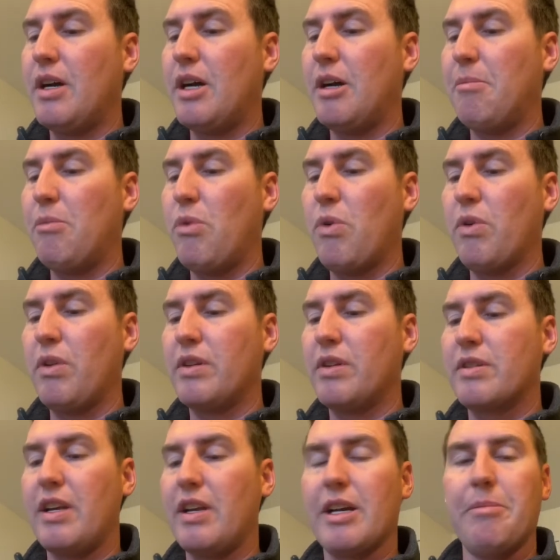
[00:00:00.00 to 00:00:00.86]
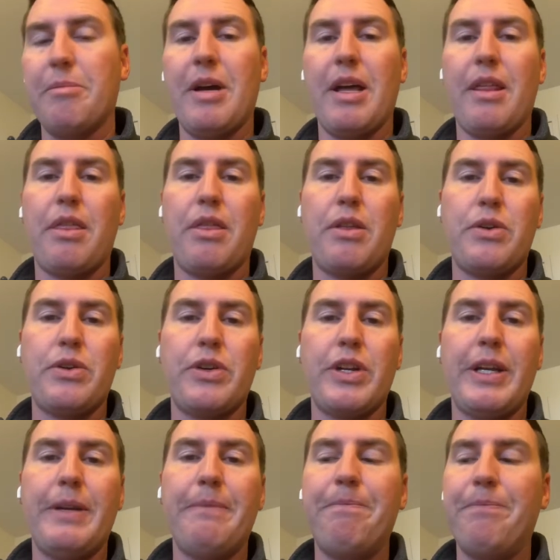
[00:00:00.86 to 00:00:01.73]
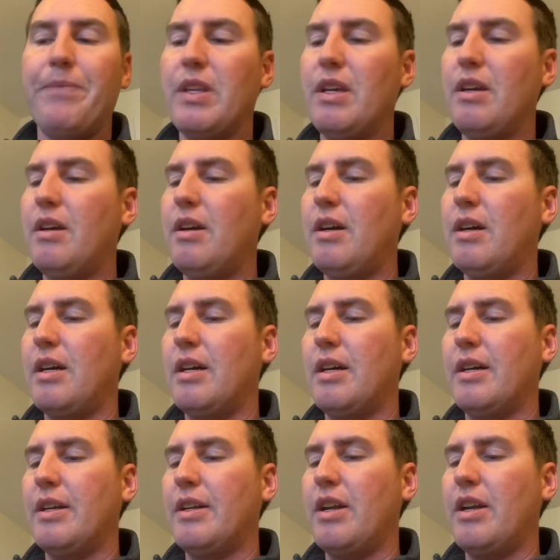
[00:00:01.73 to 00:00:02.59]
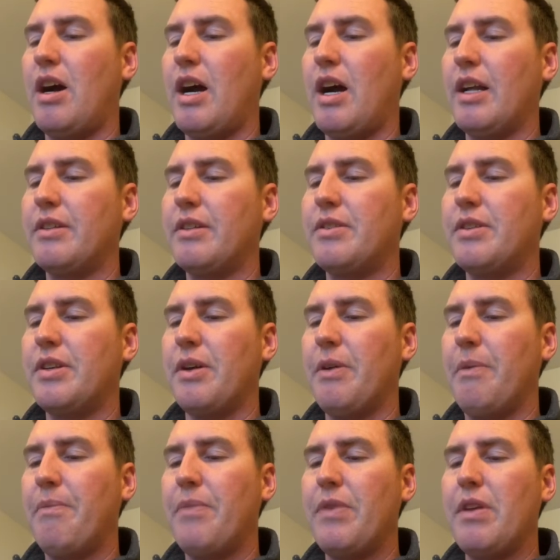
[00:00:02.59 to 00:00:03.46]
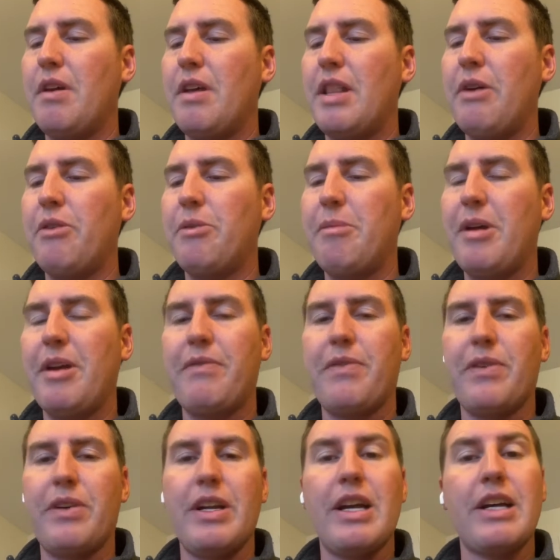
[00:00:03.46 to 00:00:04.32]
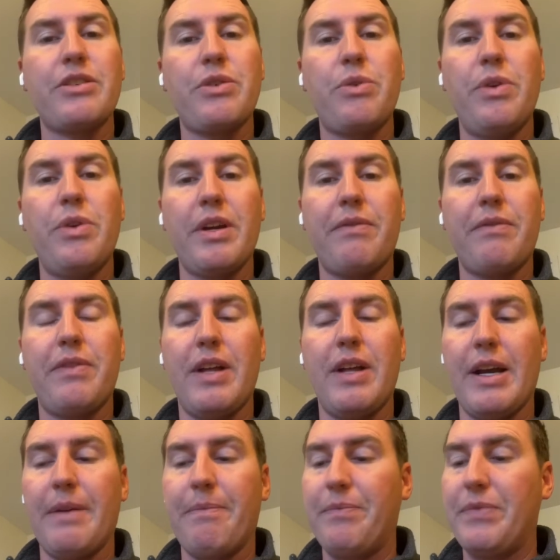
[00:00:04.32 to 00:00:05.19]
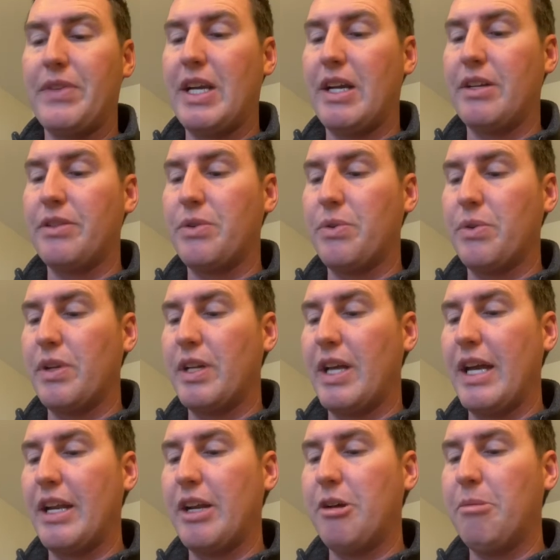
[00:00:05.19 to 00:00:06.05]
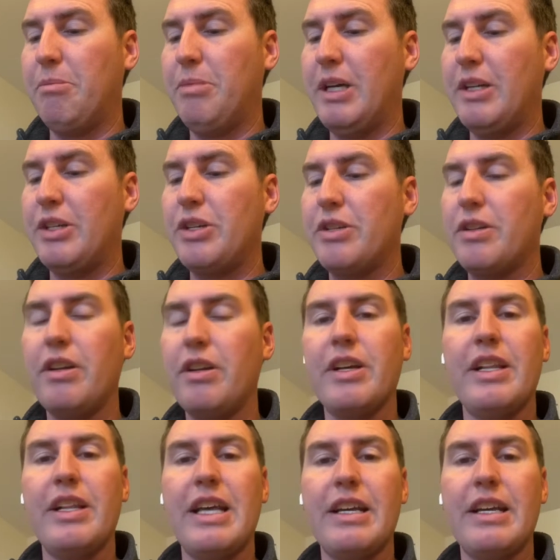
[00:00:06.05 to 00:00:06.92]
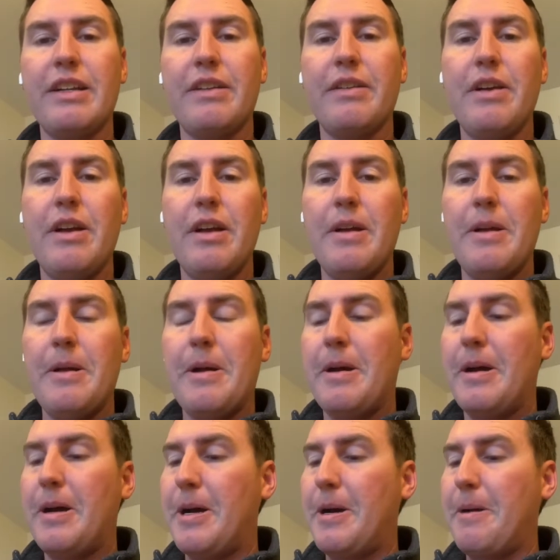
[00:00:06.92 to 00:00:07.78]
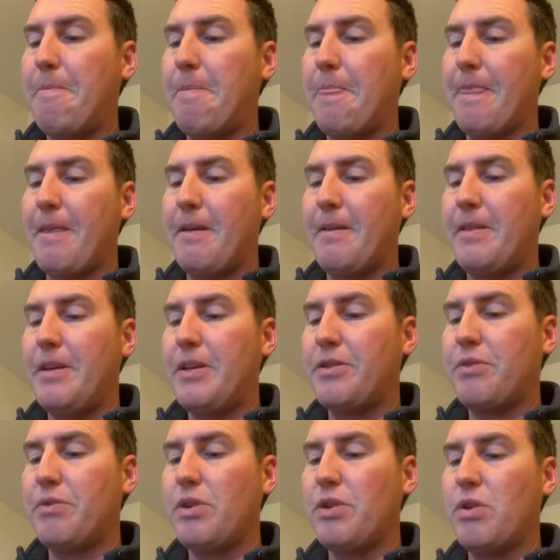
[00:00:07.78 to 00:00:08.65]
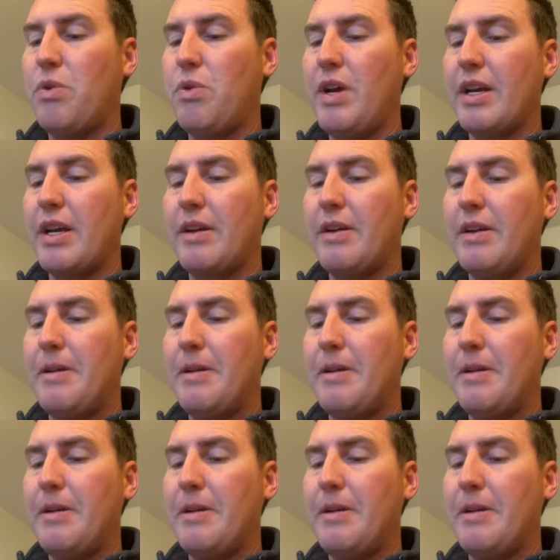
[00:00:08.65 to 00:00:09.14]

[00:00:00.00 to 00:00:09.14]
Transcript: more, looks like about 30 knots. So that would make for a nice quick flight down to Orlando. But just looking at this real quick,